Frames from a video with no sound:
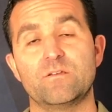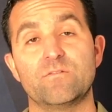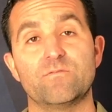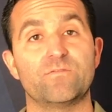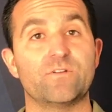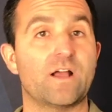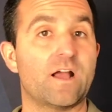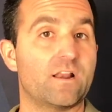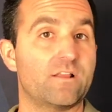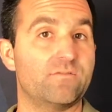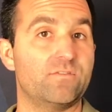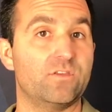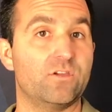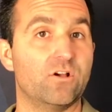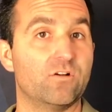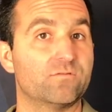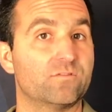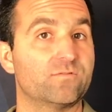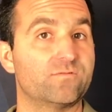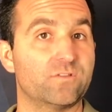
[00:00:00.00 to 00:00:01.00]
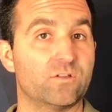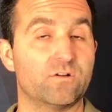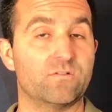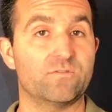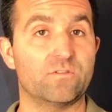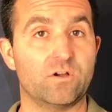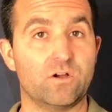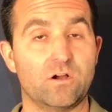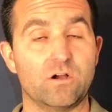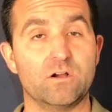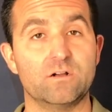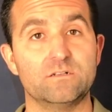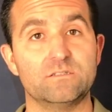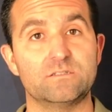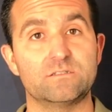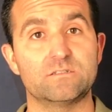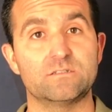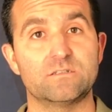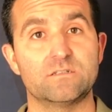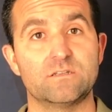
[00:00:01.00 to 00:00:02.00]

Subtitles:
For out of the overflow of the heart,